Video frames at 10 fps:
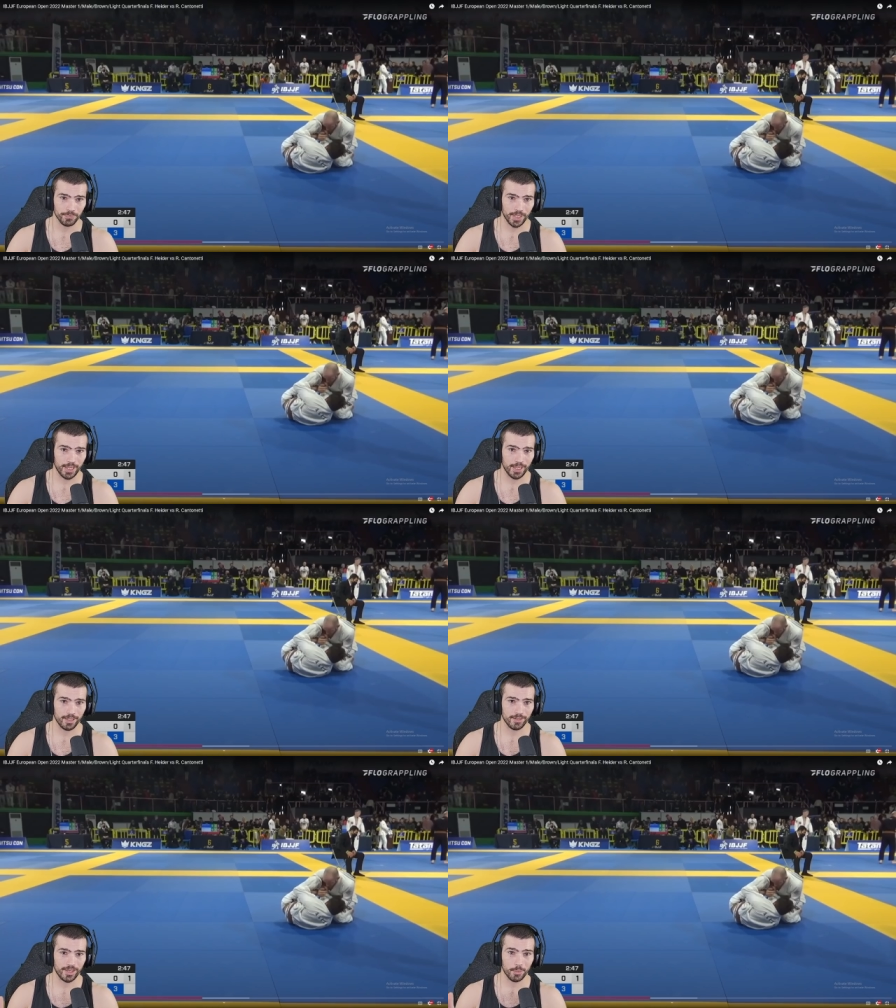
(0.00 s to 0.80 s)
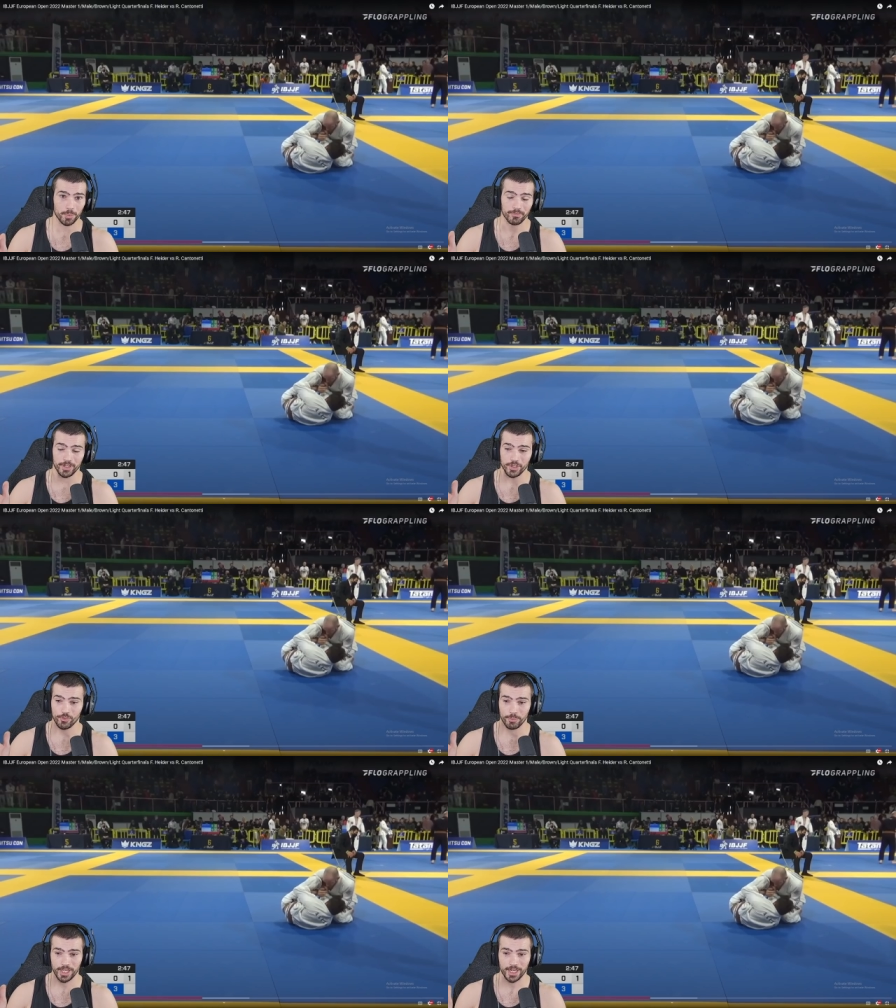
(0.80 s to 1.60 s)
and they will prevent you
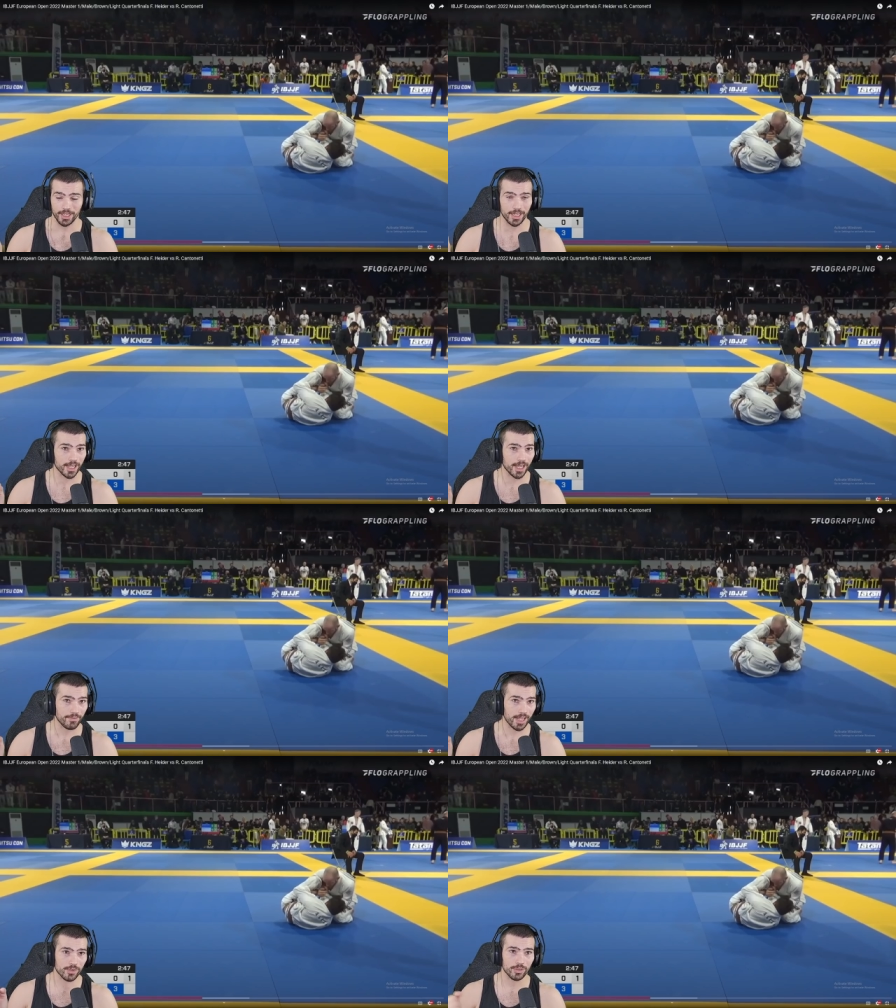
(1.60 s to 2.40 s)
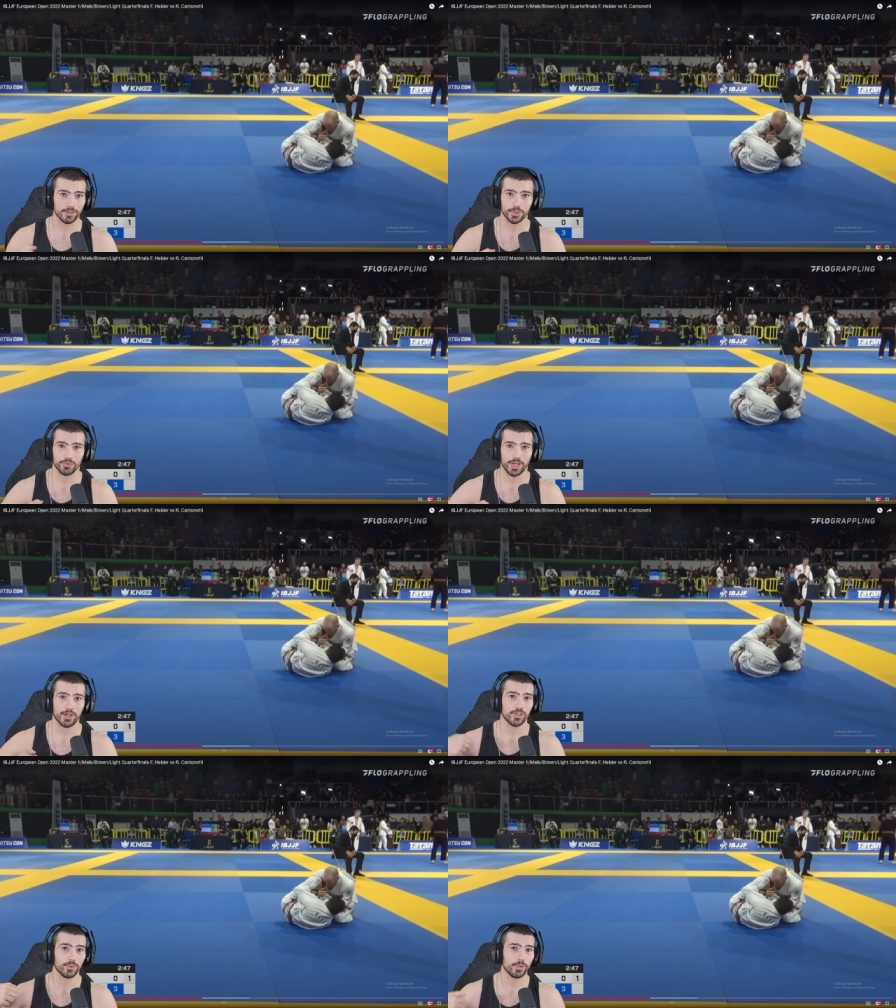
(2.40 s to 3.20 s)
from getting any kind of angle and
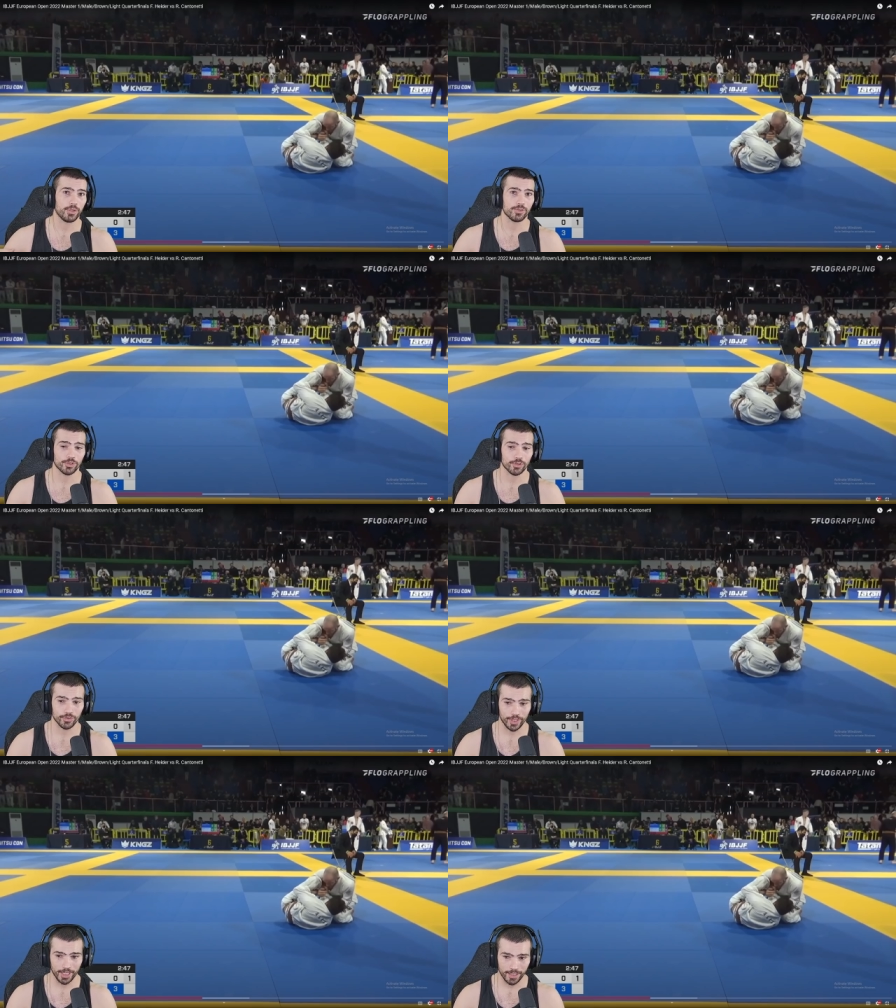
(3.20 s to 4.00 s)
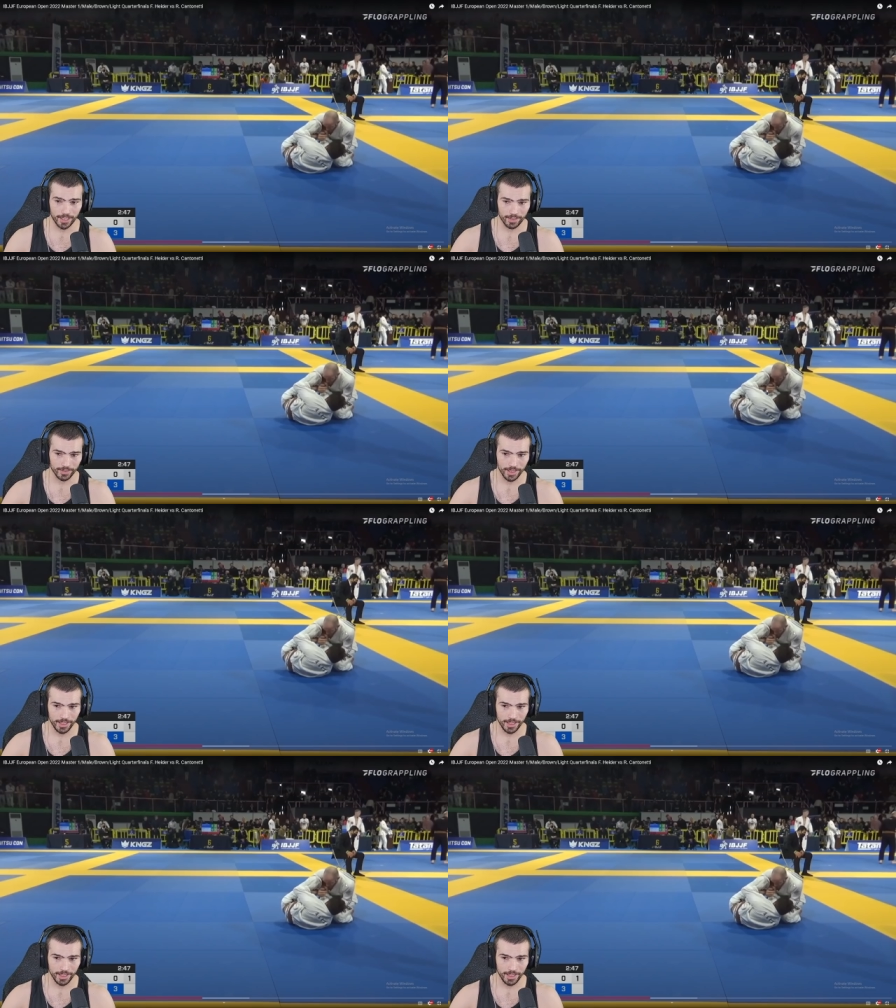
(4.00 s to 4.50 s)
retraction where you can circle your hand out.